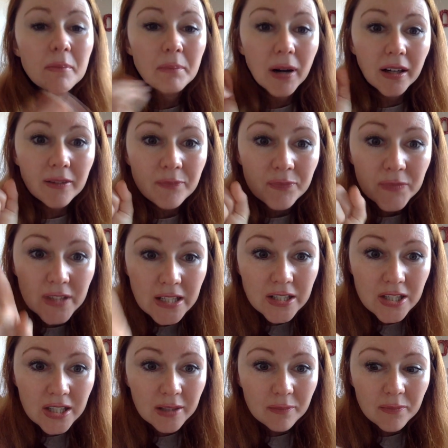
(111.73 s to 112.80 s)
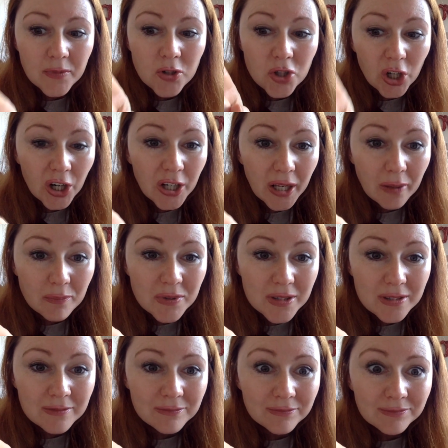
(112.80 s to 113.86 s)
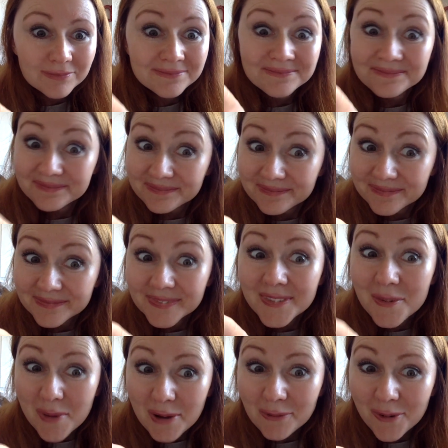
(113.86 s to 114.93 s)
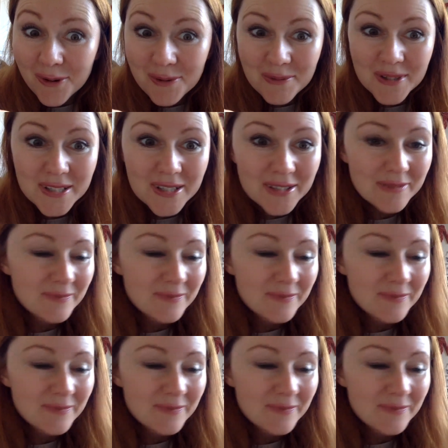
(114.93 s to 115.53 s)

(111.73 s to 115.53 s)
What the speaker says: but teach them turnips. Way forward.